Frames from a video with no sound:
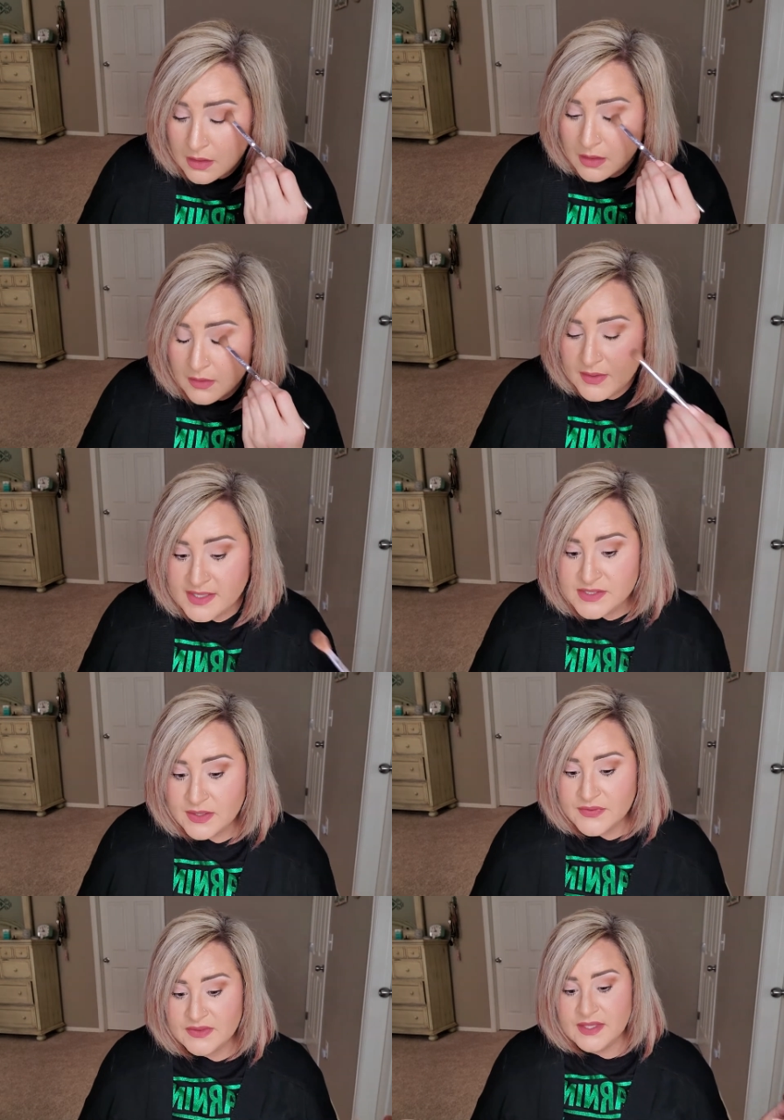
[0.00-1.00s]
Okay, so I
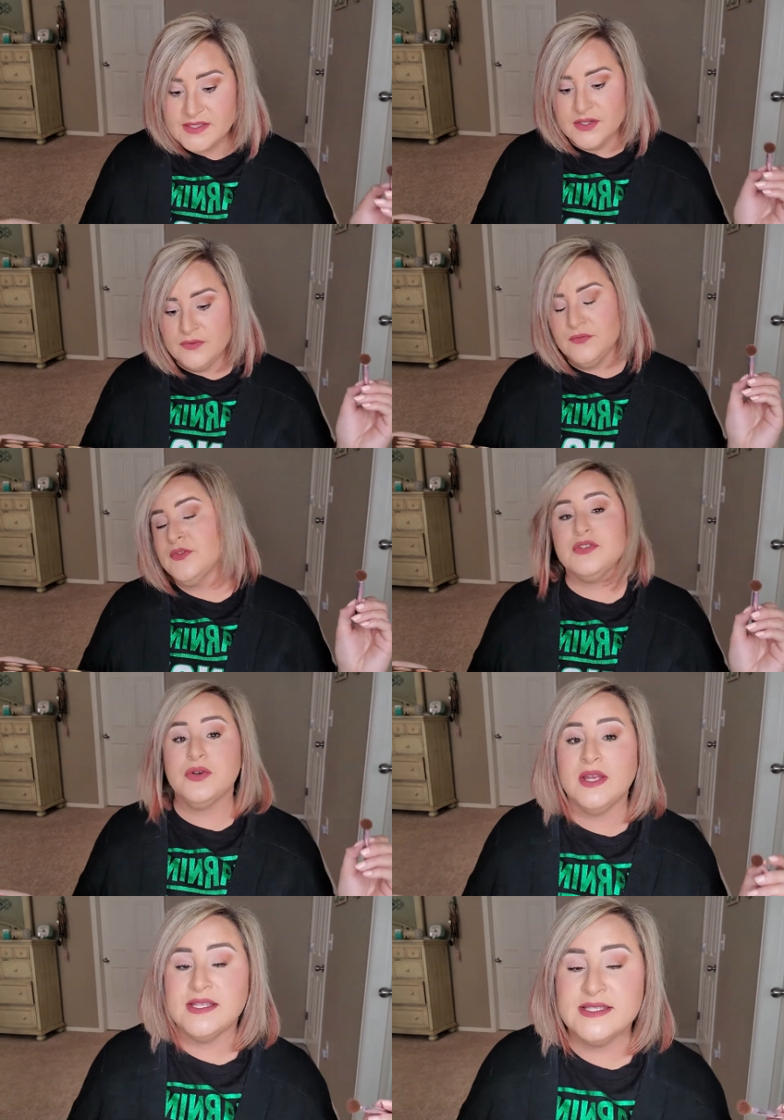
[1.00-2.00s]
think that's good for the
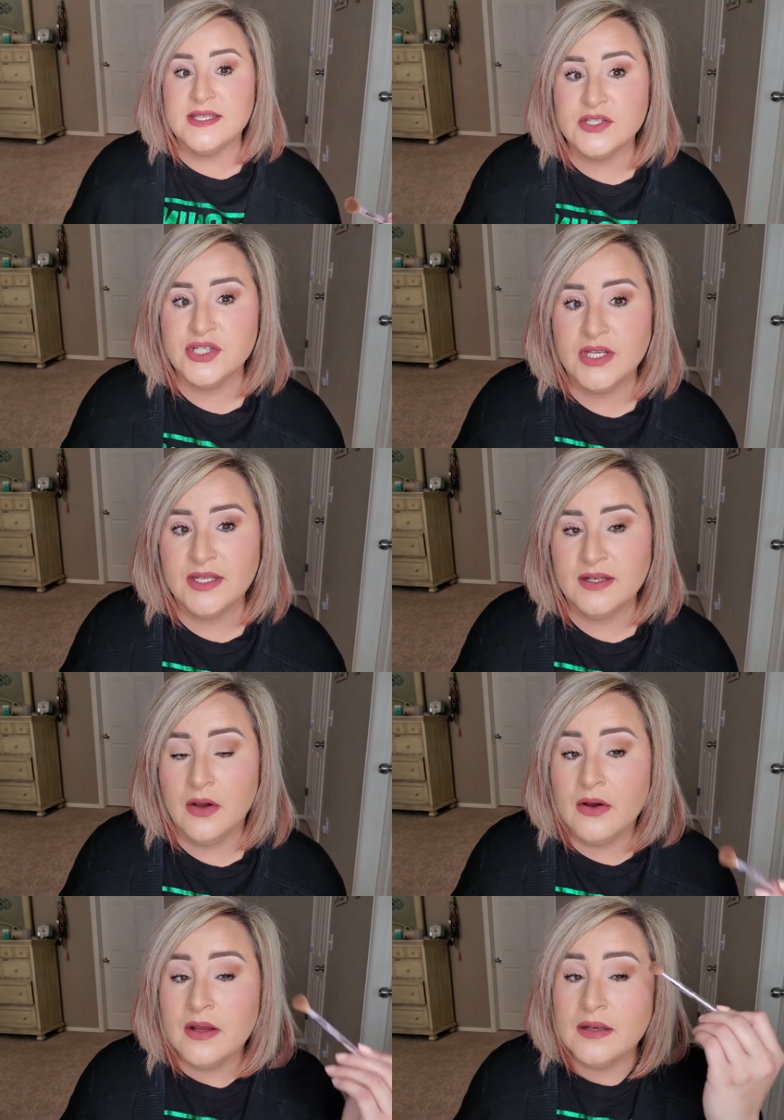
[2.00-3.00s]
transition
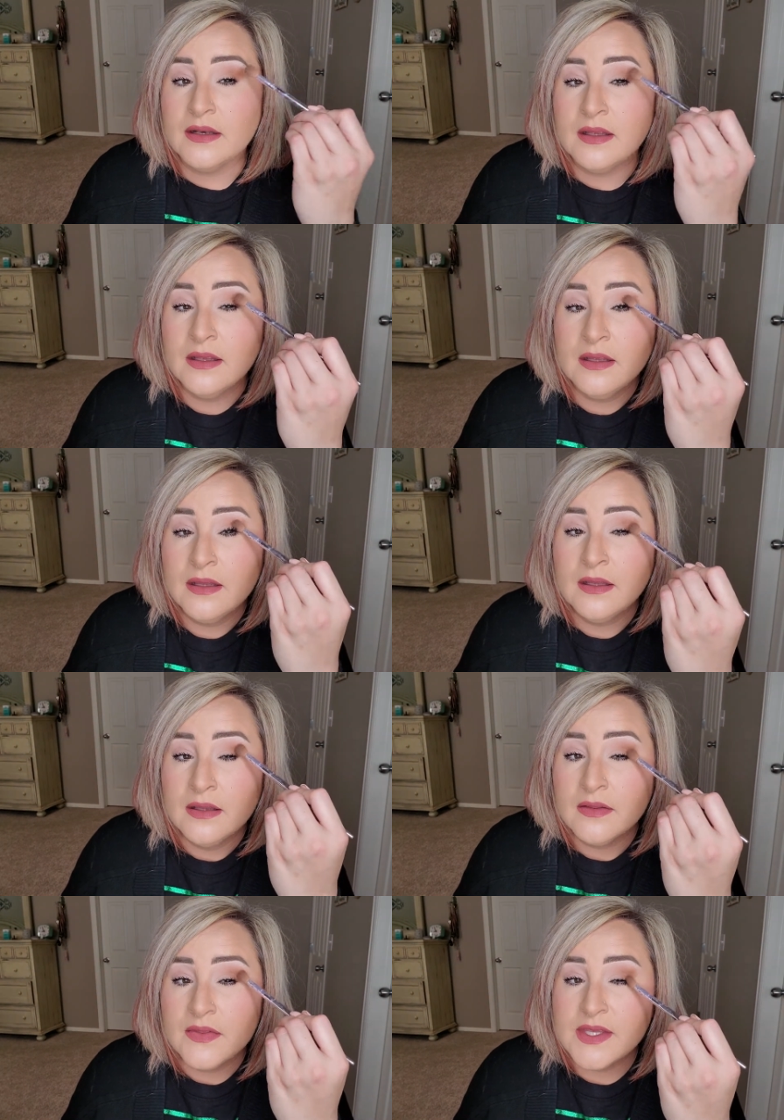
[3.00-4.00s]
on
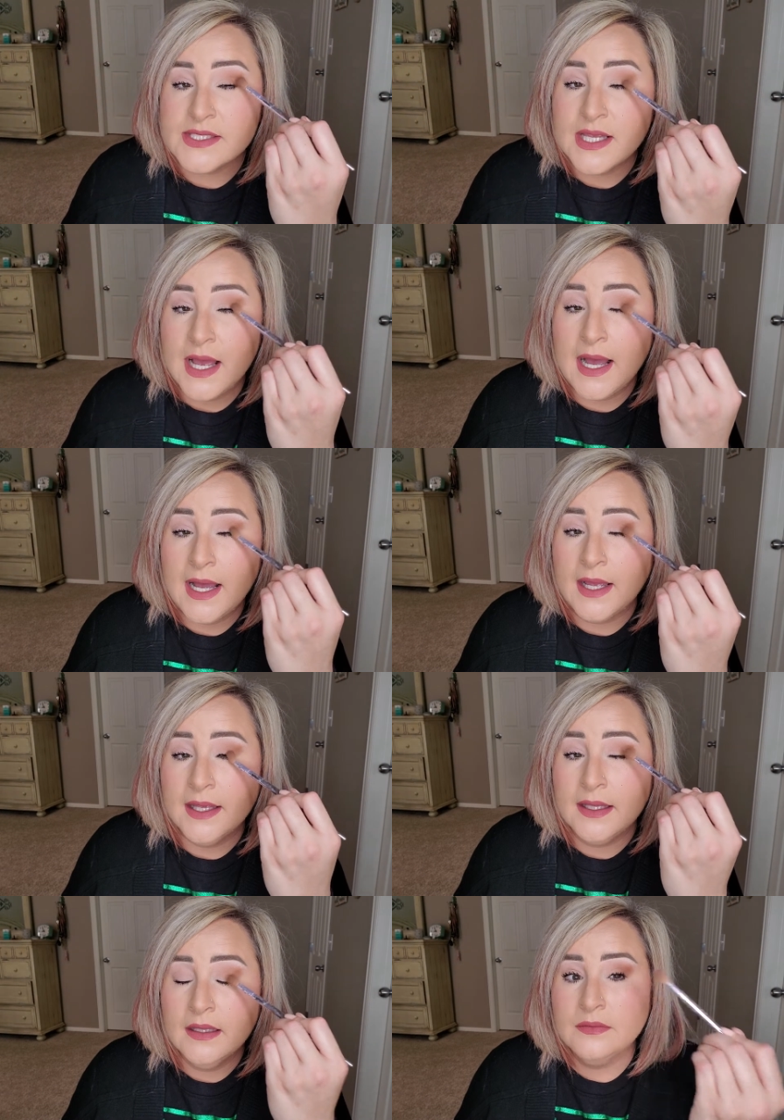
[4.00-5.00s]
this
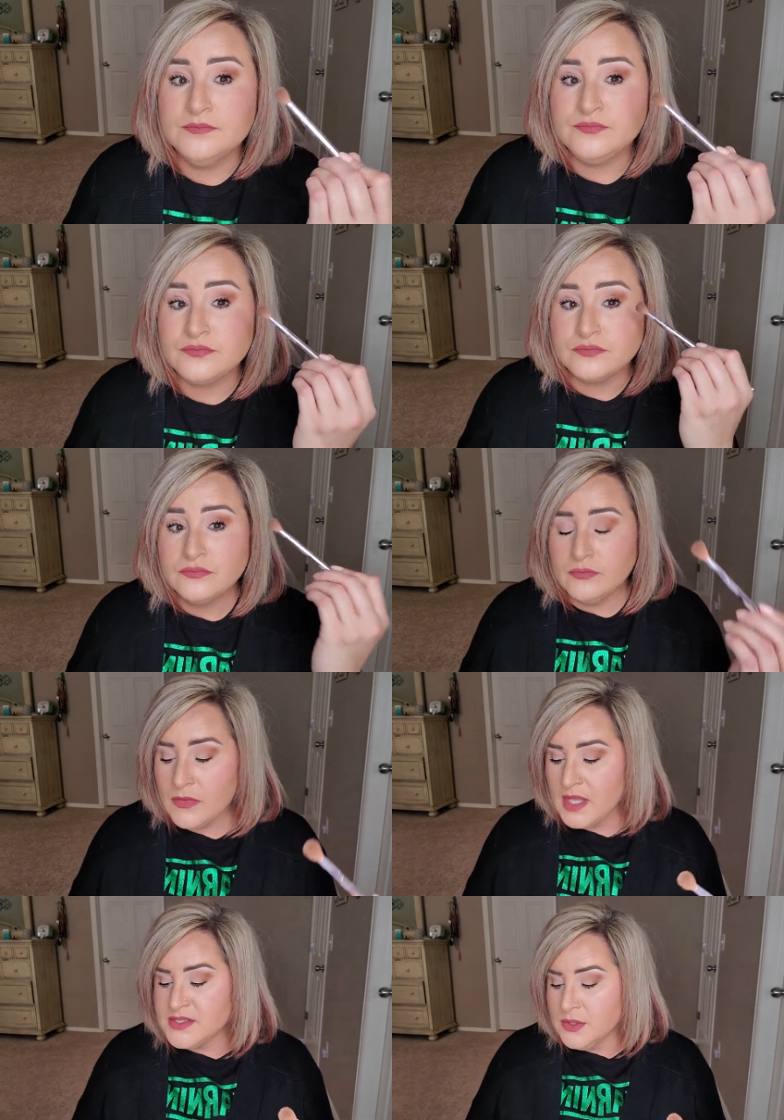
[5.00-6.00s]
eye.
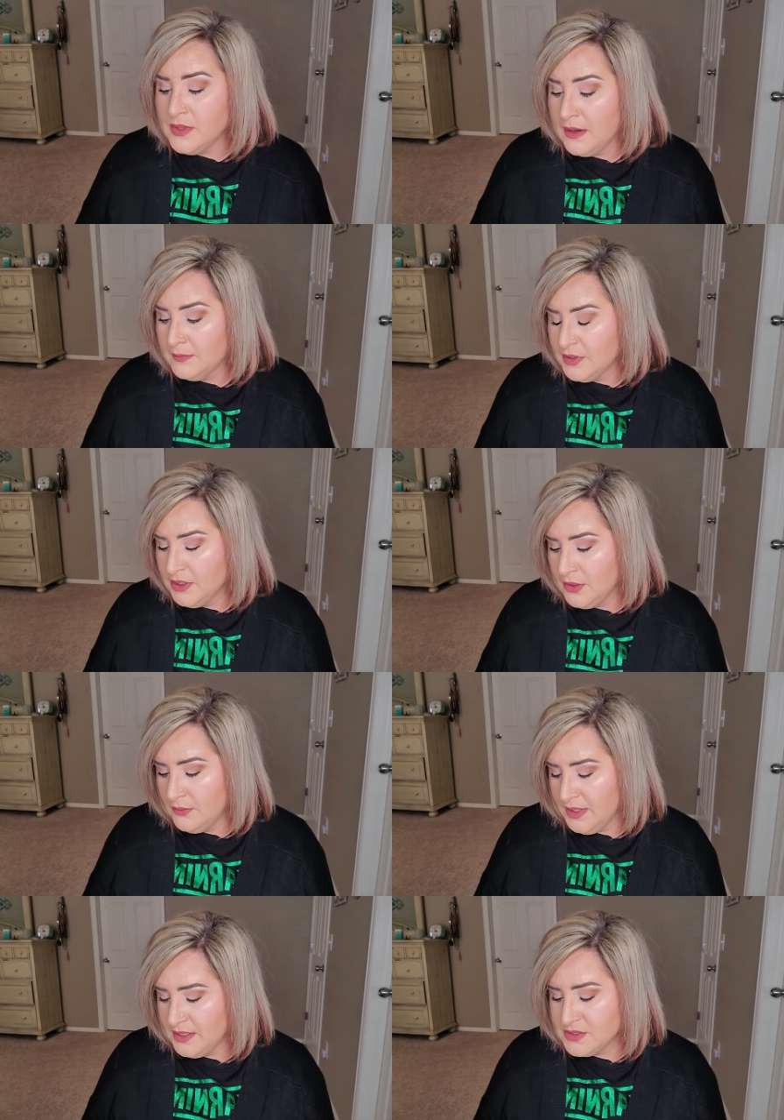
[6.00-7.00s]
So now I'm going to go
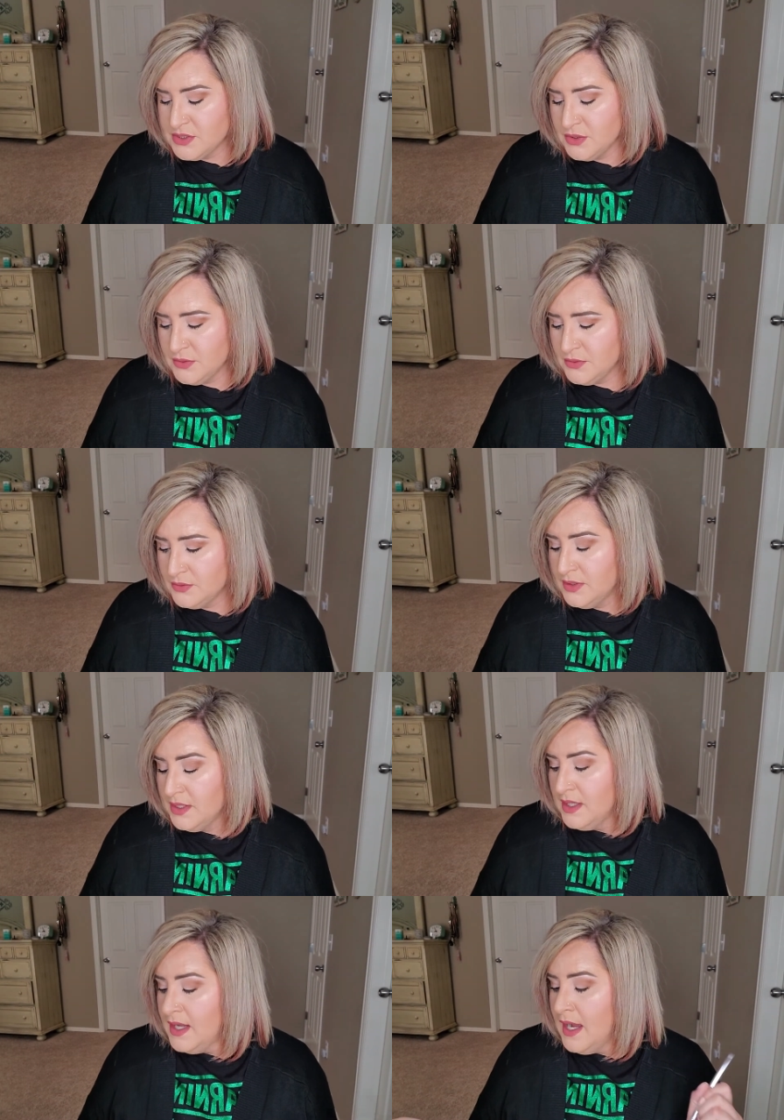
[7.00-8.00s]
into
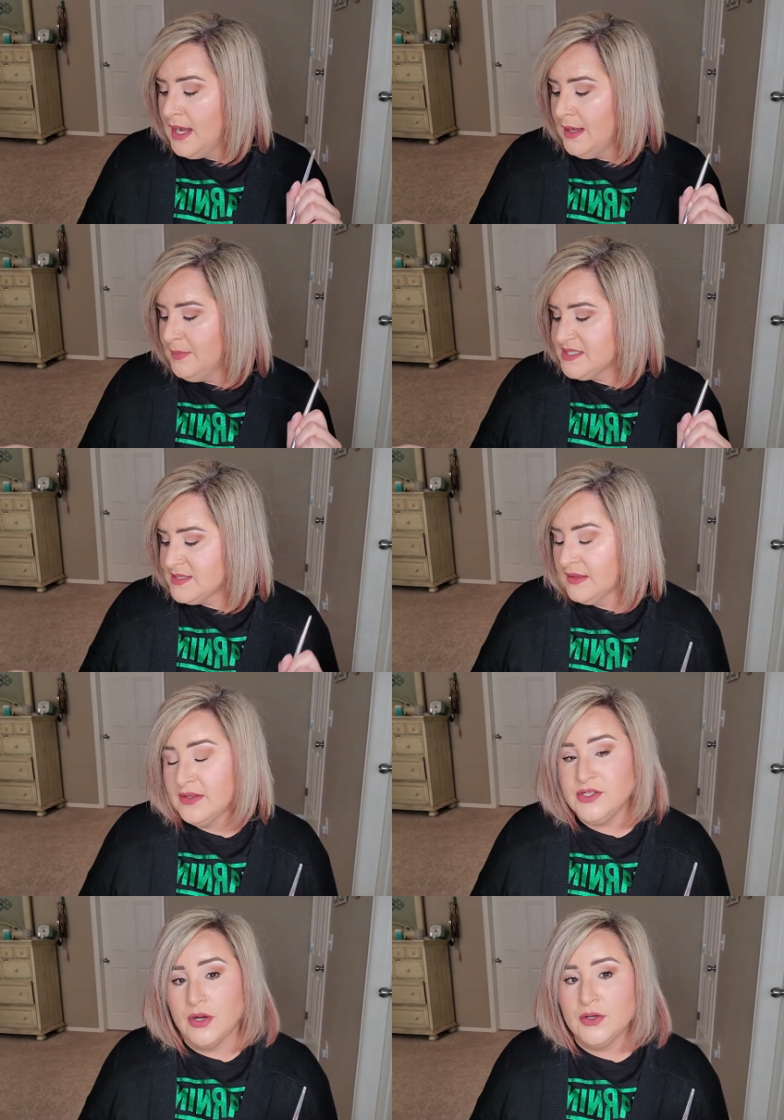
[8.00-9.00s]
um, a slightly
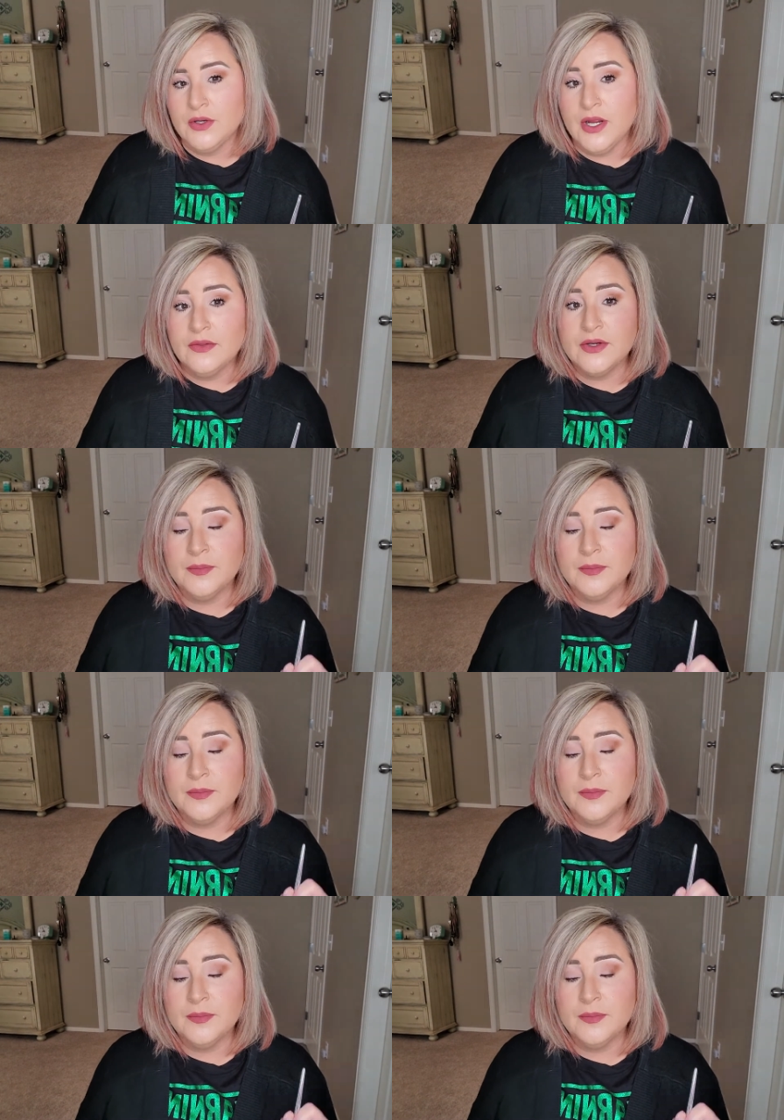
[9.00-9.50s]
darker color,